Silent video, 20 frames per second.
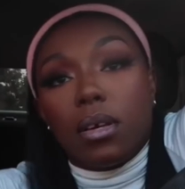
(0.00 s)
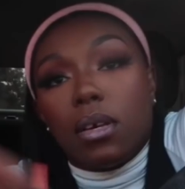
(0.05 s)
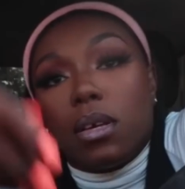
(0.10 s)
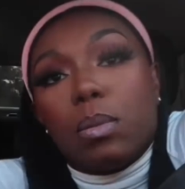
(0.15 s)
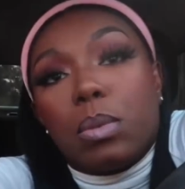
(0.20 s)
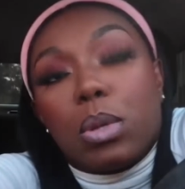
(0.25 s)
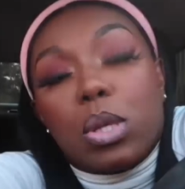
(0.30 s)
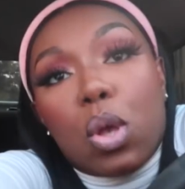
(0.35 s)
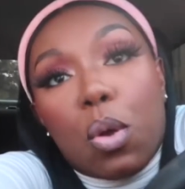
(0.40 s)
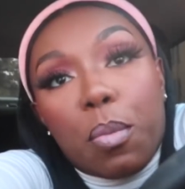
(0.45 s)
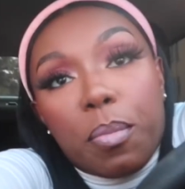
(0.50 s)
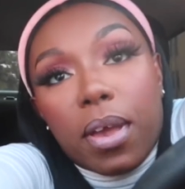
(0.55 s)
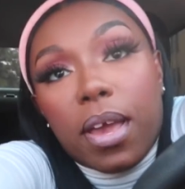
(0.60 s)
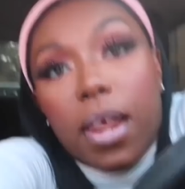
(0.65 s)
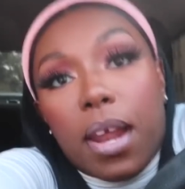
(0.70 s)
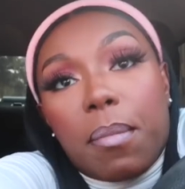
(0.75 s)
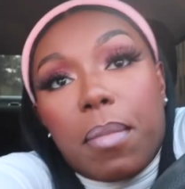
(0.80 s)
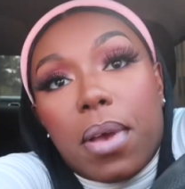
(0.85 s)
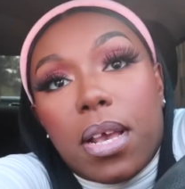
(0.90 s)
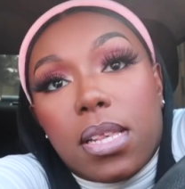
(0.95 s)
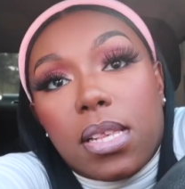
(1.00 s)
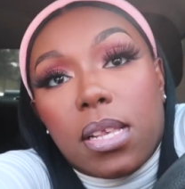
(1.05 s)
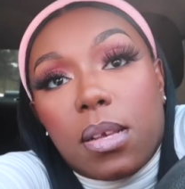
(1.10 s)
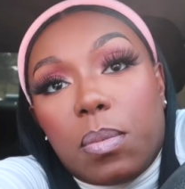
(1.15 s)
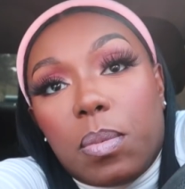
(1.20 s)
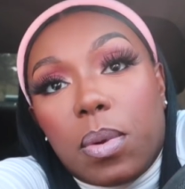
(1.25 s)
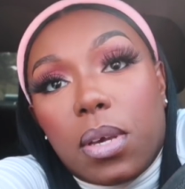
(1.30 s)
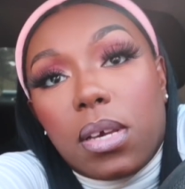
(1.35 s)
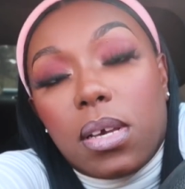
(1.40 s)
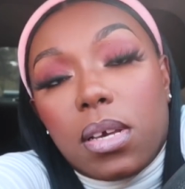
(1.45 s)
I'm so mad at
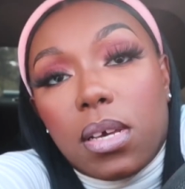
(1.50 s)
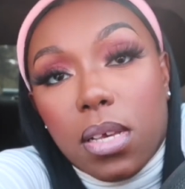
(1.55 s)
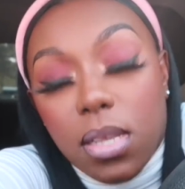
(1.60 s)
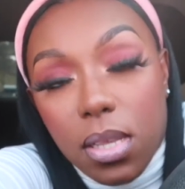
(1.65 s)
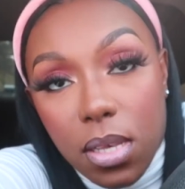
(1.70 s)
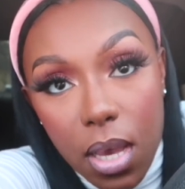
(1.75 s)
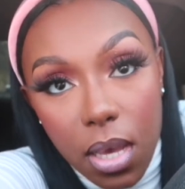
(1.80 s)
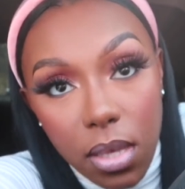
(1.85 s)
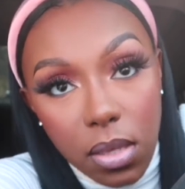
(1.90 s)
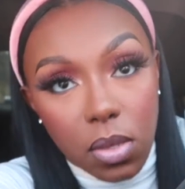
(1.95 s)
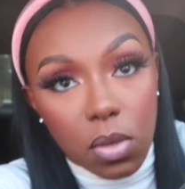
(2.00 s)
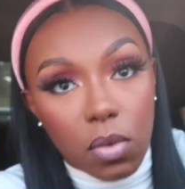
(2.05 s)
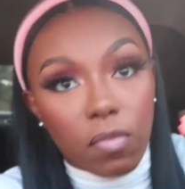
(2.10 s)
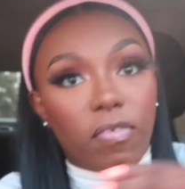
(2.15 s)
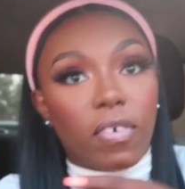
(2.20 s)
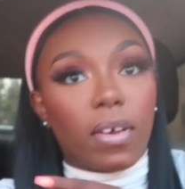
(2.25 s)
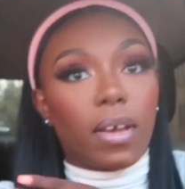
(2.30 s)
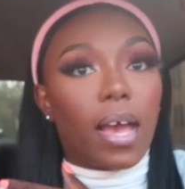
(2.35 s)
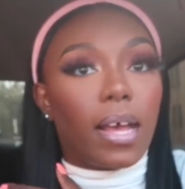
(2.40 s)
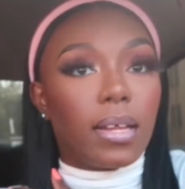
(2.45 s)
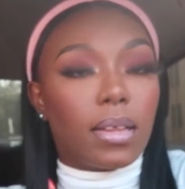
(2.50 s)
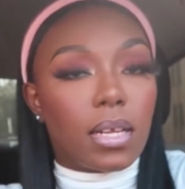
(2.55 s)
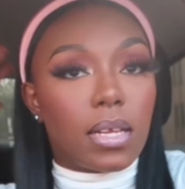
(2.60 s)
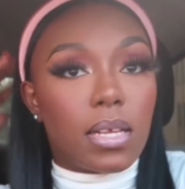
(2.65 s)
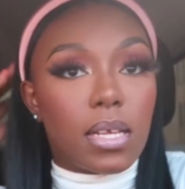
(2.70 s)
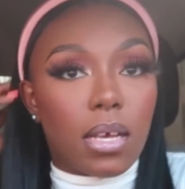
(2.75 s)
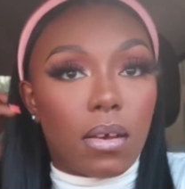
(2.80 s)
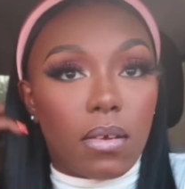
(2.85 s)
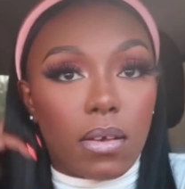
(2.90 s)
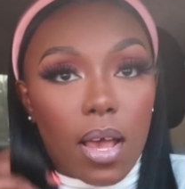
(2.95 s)
myself because guess who forgot to
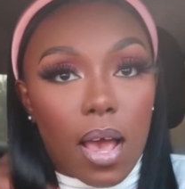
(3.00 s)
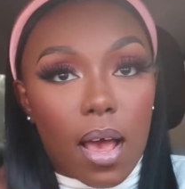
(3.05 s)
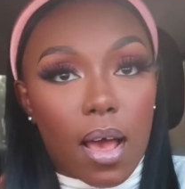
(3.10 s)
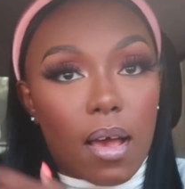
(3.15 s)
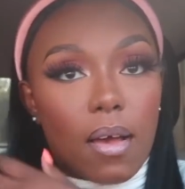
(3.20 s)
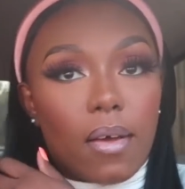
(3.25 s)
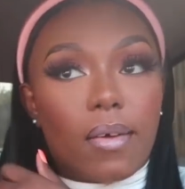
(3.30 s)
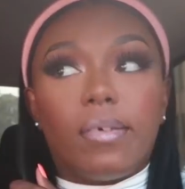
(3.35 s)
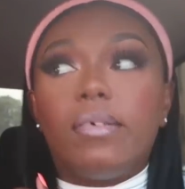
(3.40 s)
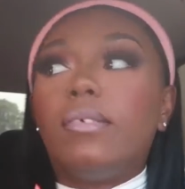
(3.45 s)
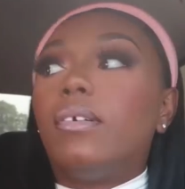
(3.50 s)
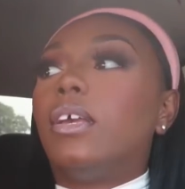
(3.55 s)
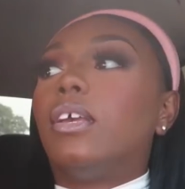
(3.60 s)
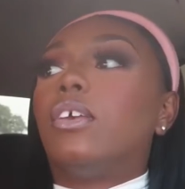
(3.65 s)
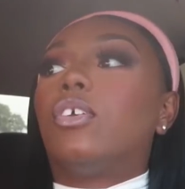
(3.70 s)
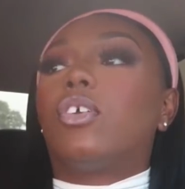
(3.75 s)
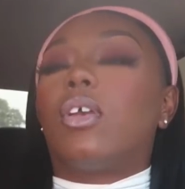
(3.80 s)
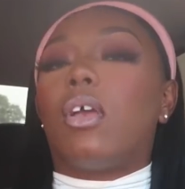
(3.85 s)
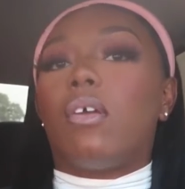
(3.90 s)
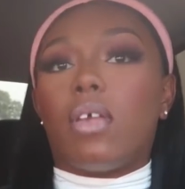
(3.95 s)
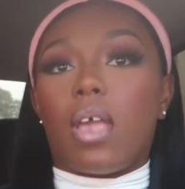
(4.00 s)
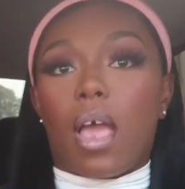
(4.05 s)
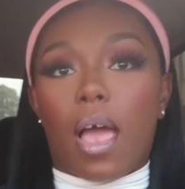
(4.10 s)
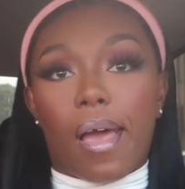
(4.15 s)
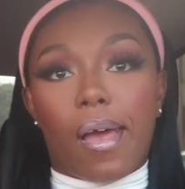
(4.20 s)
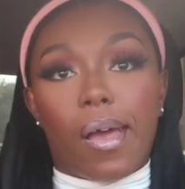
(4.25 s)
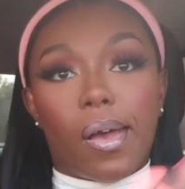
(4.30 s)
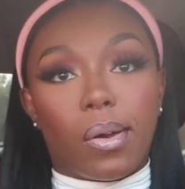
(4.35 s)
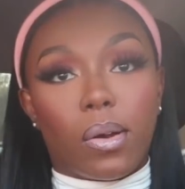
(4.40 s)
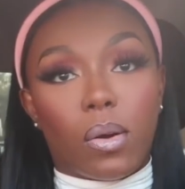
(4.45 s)
tell y'all and show
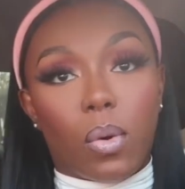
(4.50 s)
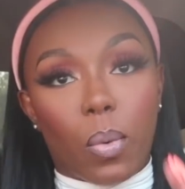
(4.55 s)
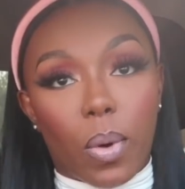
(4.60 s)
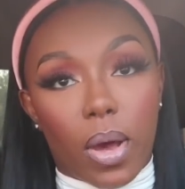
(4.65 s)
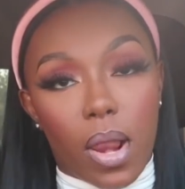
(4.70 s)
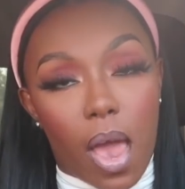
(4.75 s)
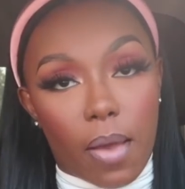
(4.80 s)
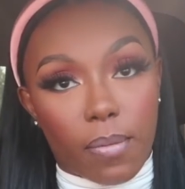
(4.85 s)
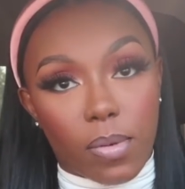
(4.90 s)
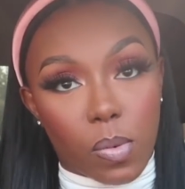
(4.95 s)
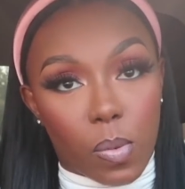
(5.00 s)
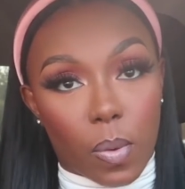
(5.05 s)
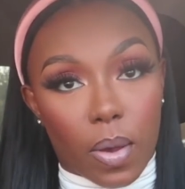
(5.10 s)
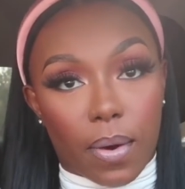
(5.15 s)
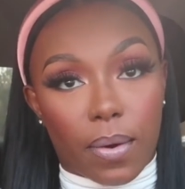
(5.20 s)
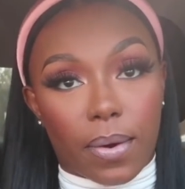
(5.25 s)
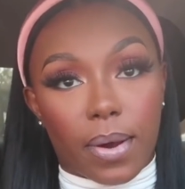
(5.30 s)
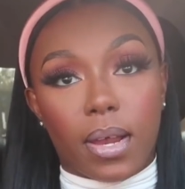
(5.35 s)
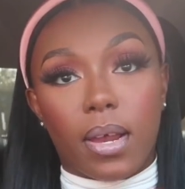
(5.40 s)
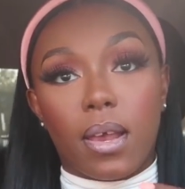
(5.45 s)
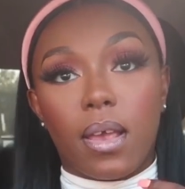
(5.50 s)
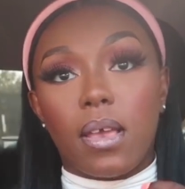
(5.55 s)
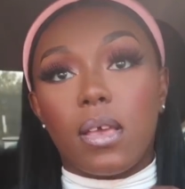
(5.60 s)
y'all what I was wearing.